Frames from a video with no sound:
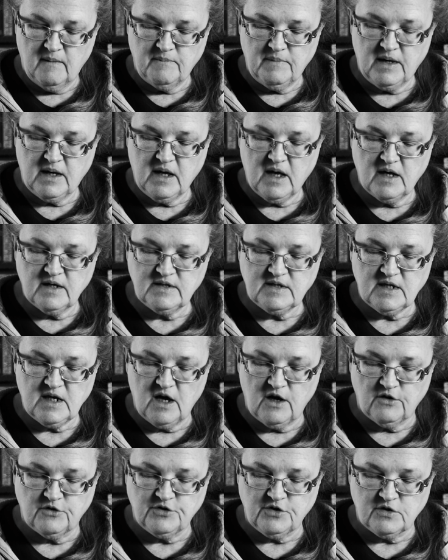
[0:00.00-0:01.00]
Because
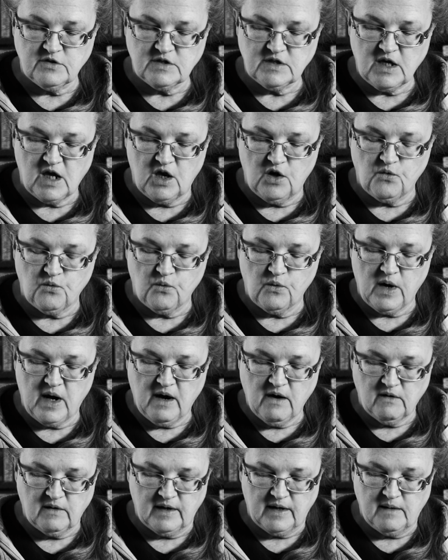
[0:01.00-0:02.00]
elders can
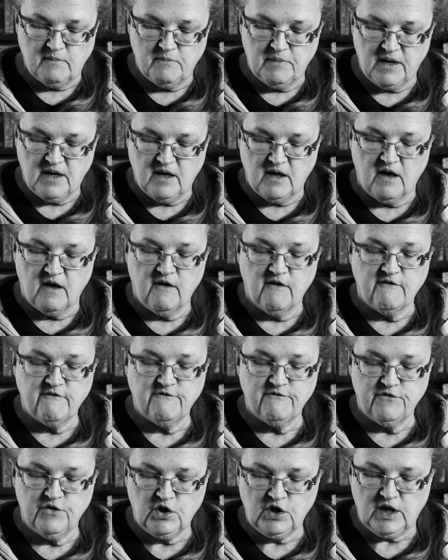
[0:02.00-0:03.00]
rarely be
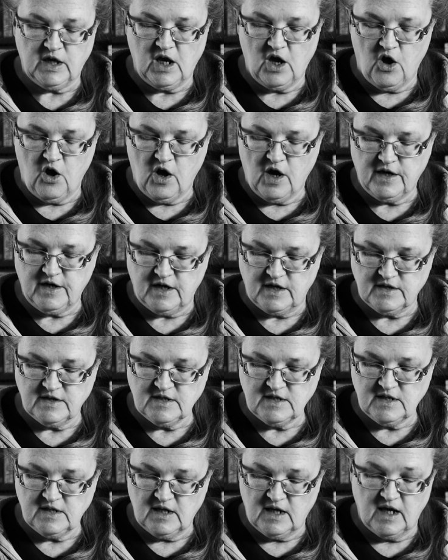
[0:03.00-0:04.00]
fully
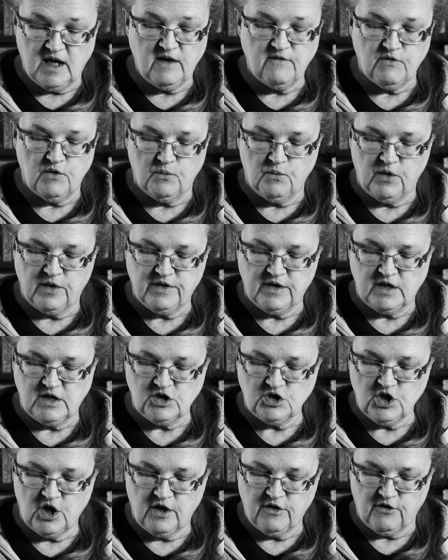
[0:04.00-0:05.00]
honest, even with
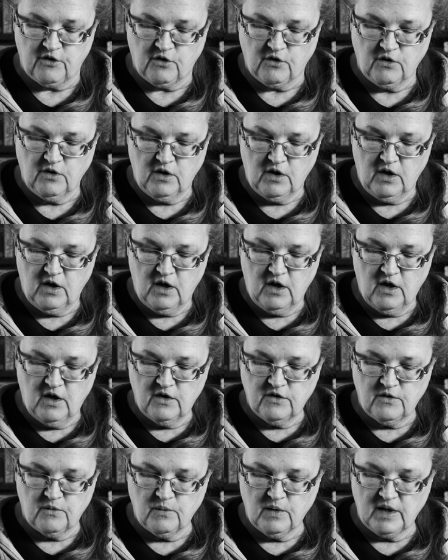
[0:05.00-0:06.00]
each other,
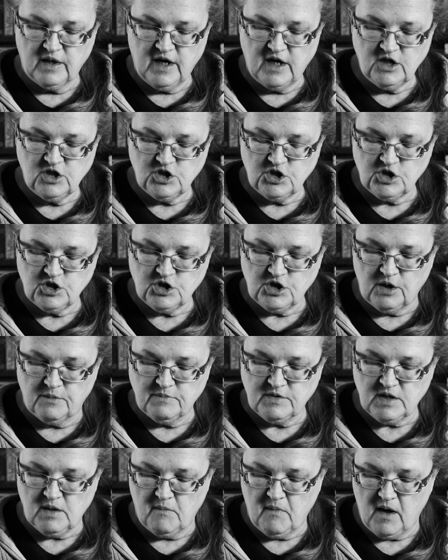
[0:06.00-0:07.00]
the
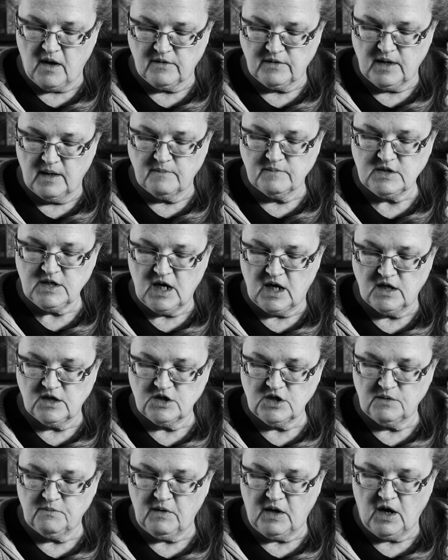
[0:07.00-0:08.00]
relationships among them
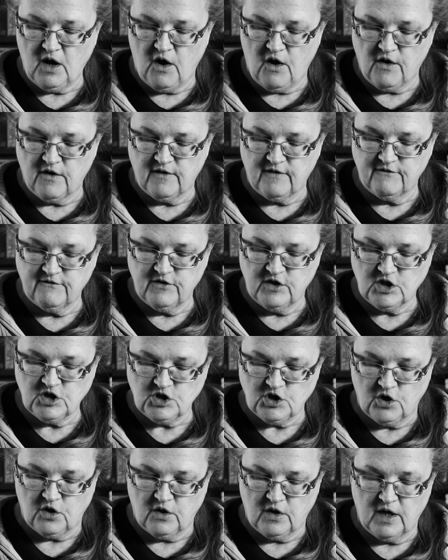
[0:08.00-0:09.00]
tend to be
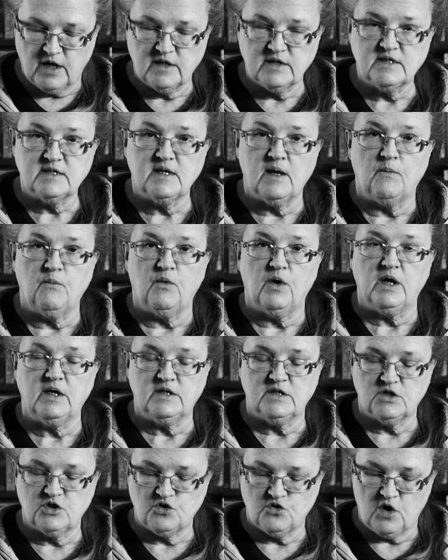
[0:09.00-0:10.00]
artificial and
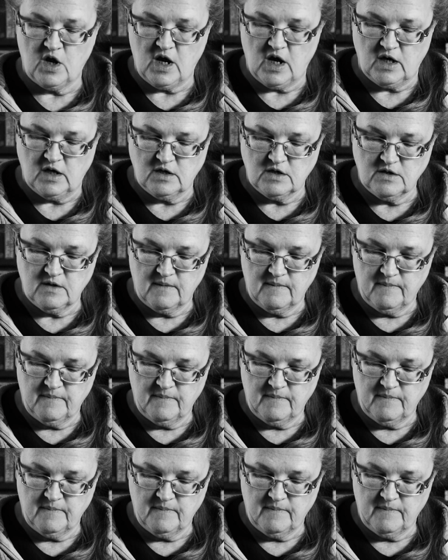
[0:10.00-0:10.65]
somewhat strained.